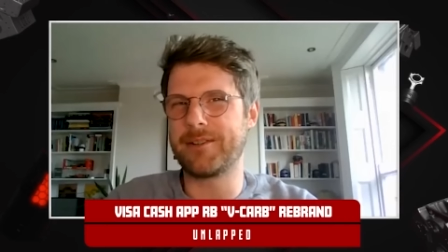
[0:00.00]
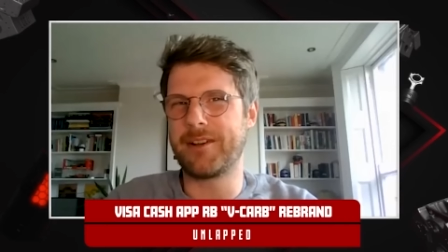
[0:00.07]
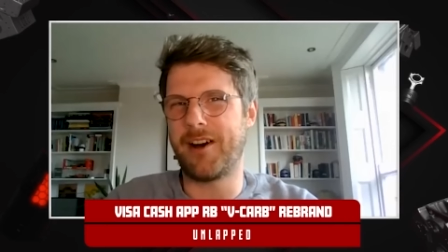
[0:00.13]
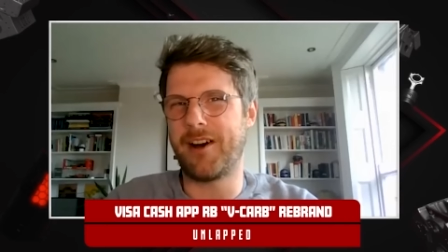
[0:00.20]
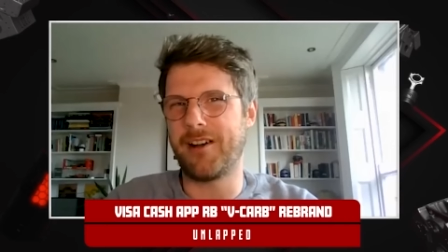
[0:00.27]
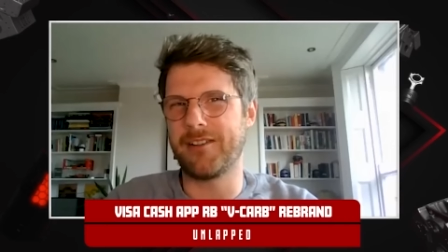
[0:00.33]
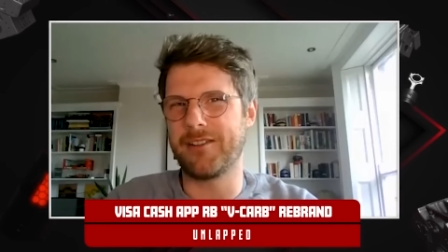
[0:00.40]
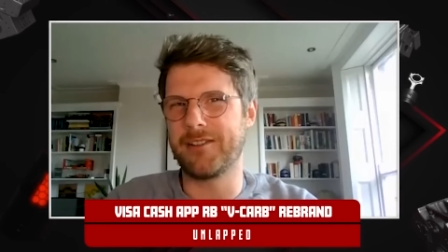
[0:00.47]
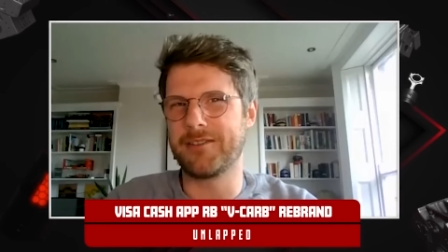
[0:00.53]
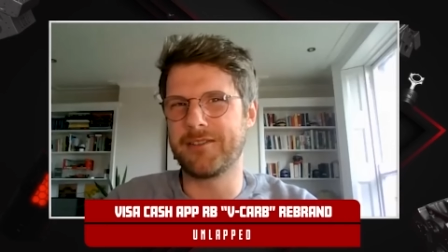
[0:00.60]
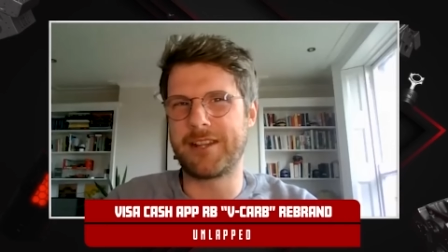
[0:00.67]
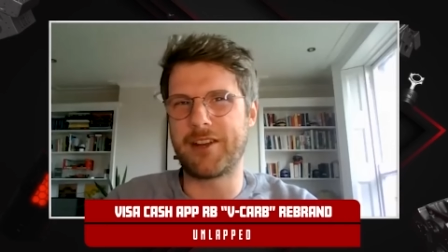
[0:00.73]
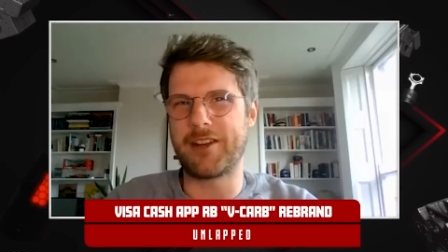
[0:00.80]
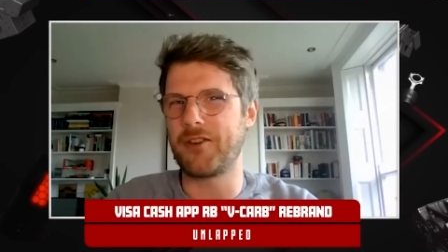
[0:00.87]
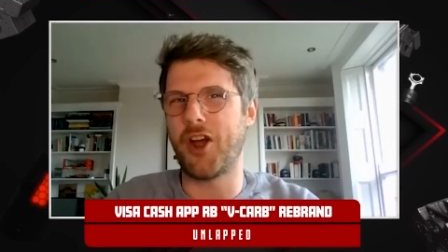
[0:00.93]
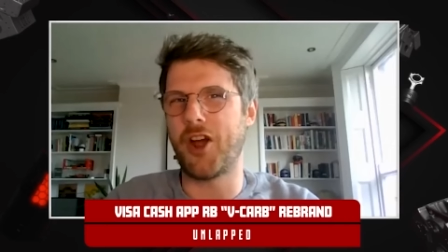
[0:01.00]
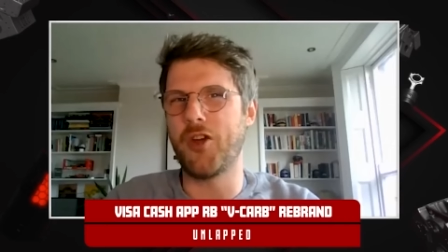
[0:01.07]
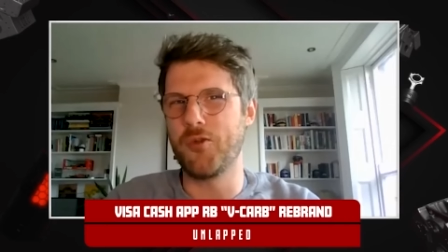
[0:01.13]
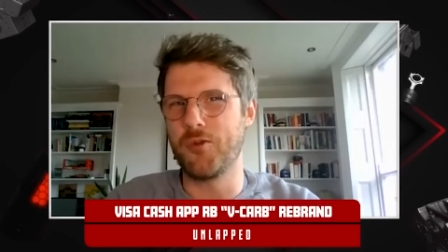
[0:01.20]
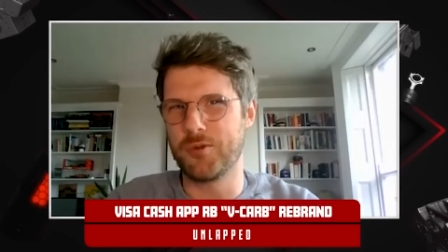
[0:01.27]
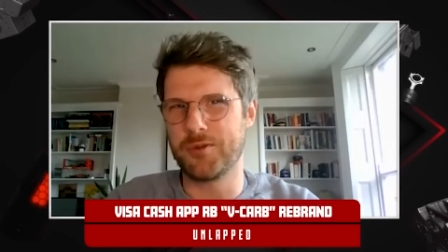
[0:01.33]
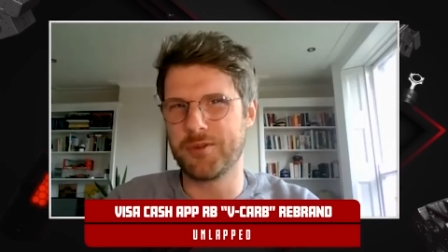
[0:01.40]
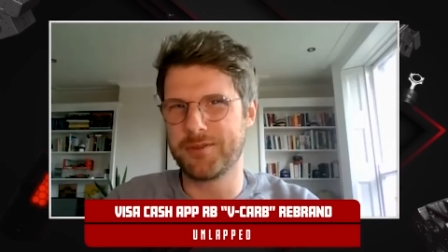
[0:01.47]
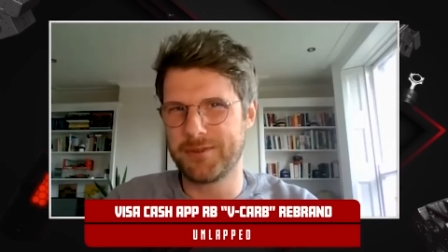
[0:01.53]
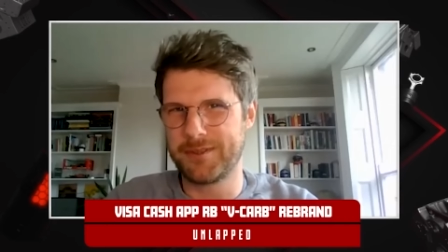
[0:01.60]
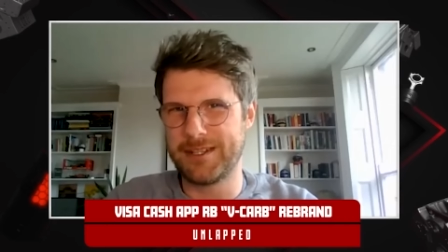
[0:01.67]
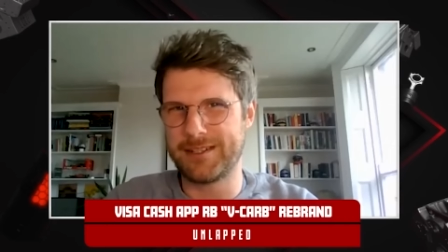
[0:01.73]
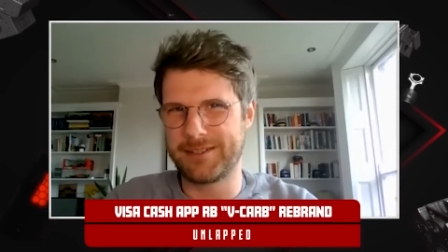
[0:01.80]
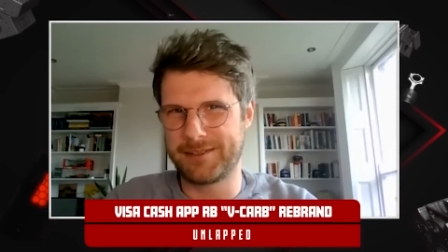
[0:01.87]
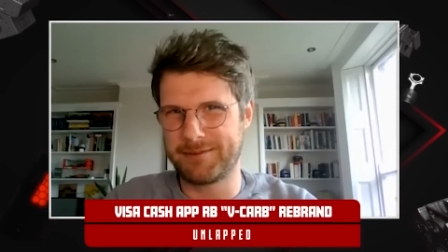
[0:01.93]
aren't they don't own
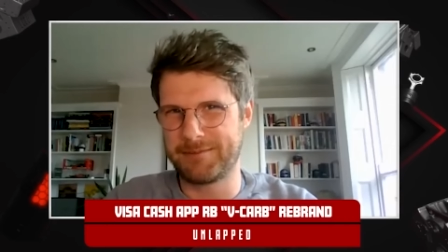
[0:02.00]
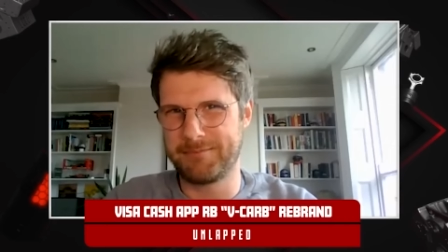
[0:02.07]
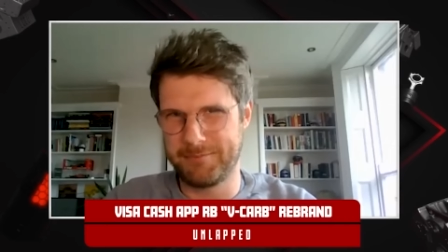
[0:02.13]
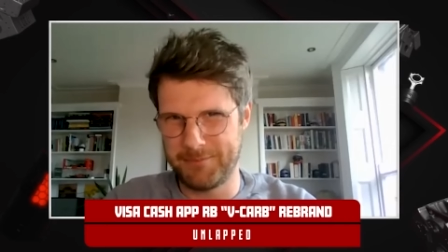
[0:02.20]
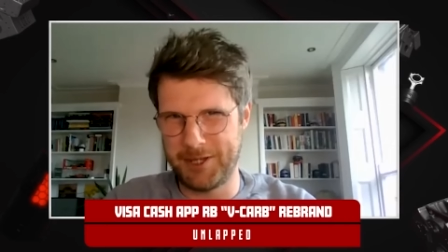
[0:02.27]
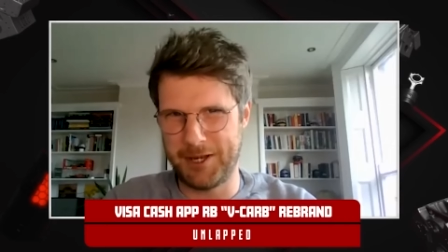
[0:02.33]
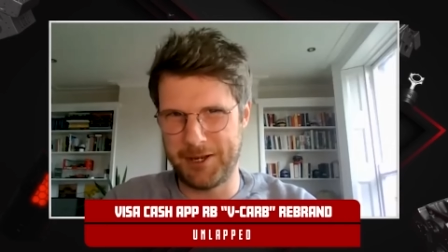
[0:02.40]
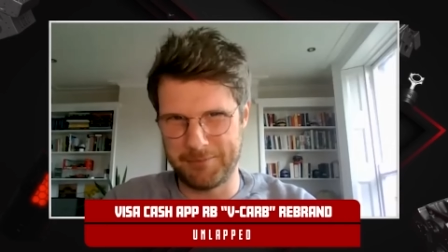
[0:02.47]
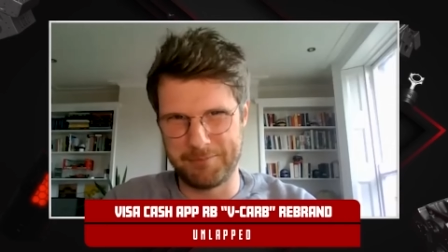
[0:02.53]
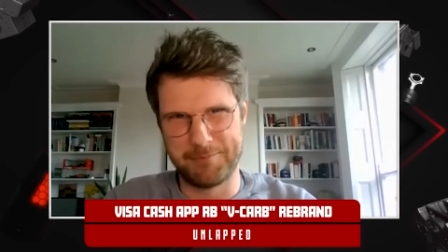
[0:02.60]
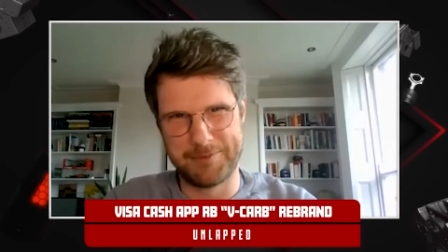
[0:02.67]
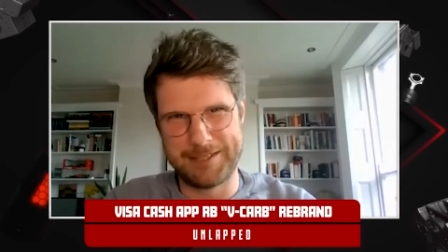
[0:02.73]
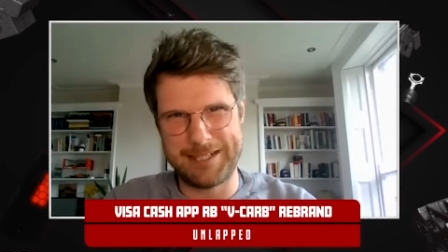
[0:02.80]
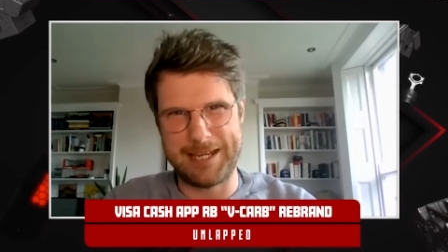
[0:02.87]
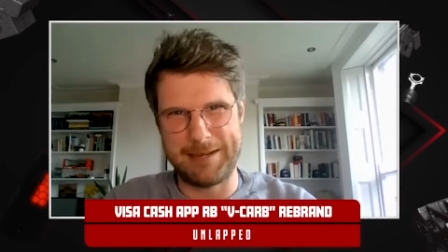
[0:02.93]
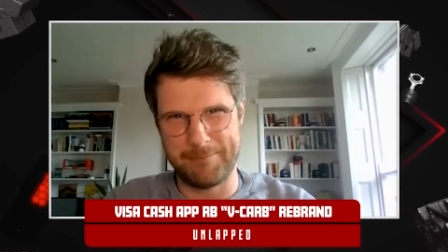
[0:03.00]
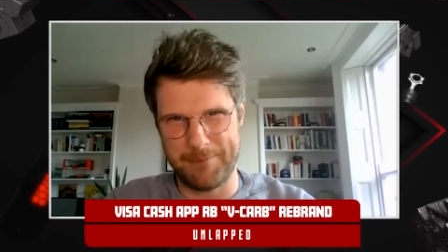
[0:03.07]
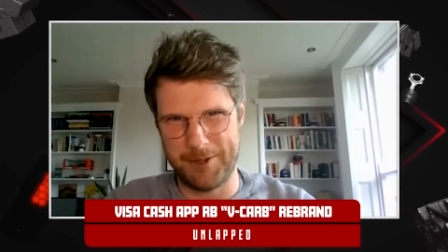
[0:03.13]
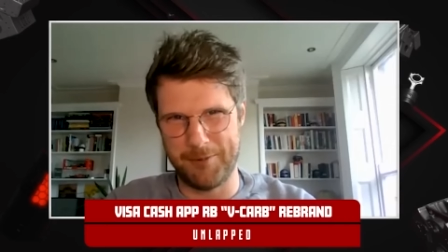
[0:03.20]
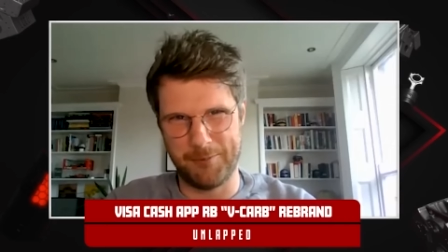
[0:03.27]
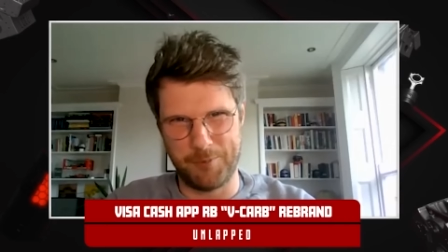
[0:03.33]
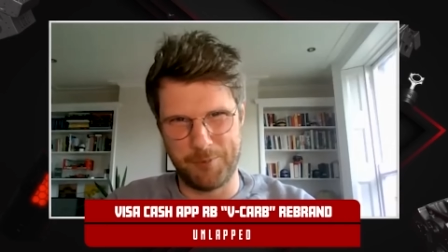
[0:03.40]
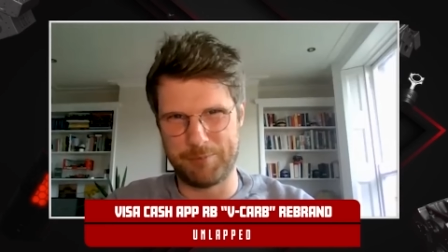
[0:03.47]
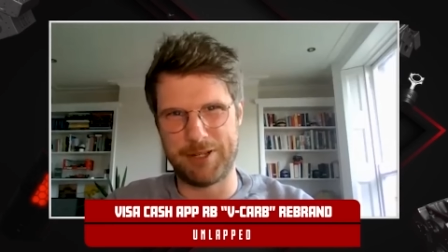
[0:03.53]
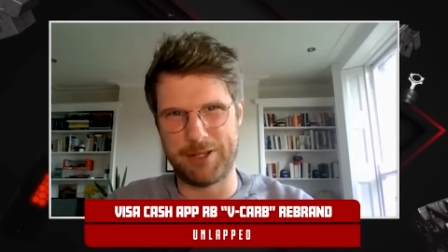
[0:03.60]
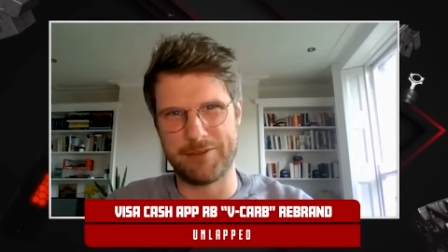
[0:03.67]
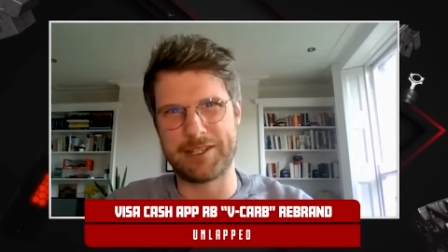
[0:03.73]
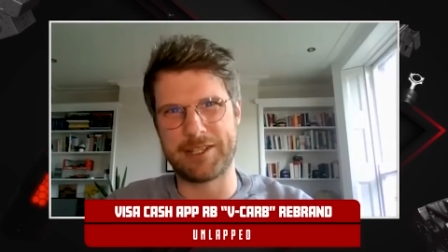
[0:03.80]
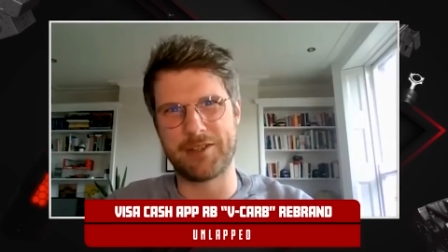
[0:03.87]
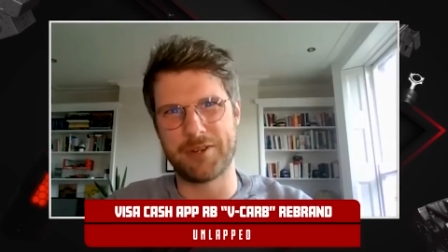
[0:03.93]
this you know team that we
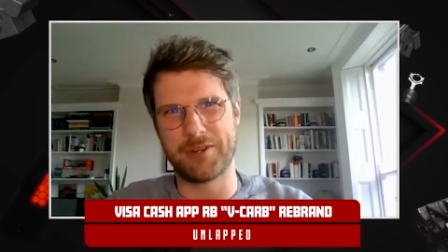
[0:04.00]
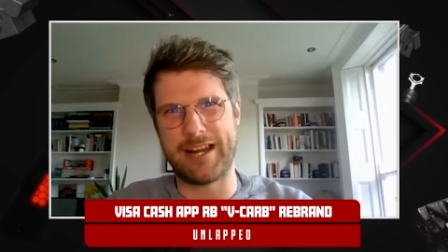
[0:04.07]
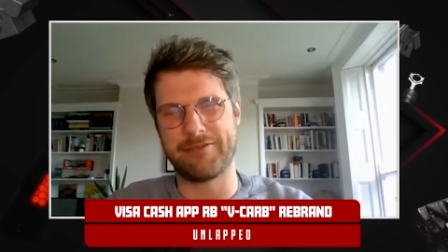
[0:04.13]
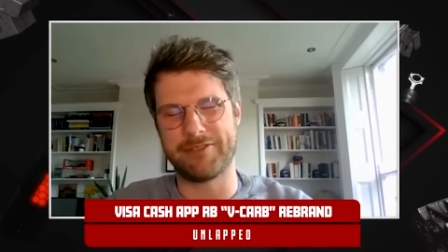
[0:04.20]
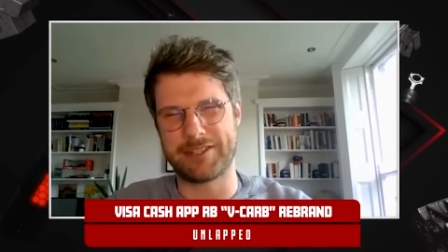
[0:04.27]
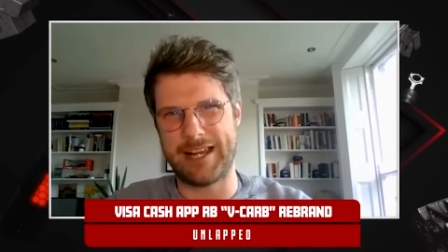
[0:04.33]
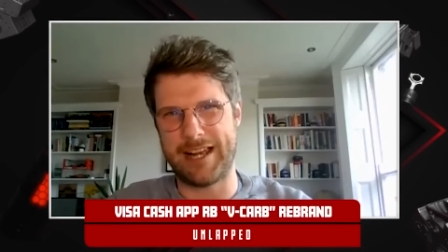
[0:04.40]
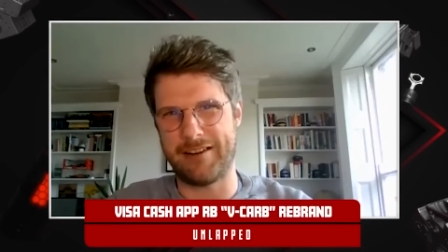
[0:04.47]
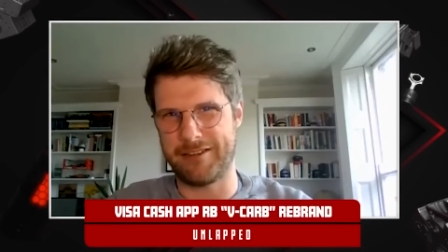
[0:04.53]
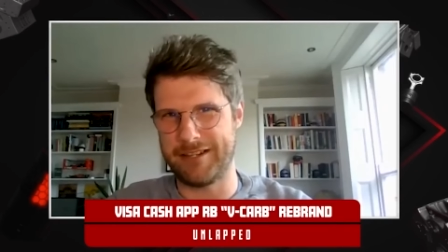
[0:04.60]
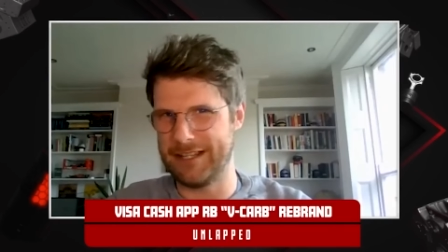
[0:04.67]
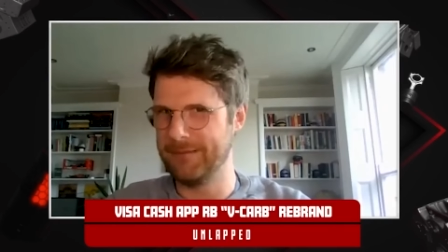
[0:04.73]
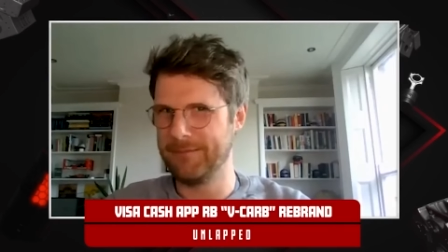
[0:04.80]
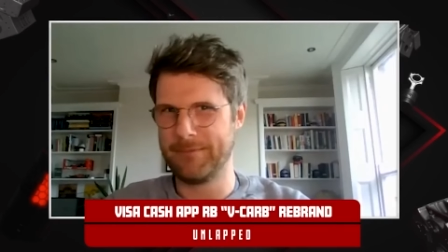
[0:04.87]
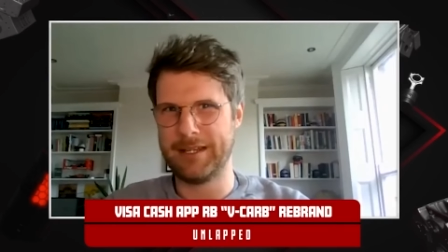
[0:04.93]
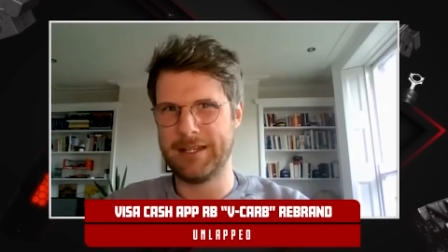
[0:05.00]
previously called AlphaTauri.